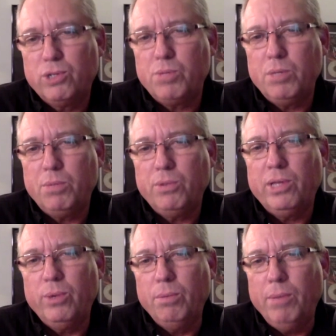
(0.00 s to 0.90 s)
people
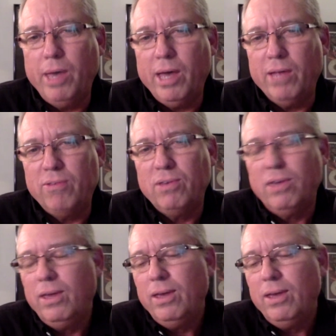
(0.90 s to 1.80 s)
that we met.
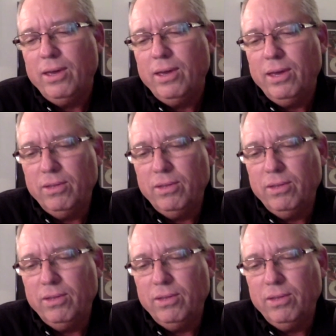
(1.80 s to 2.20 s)
And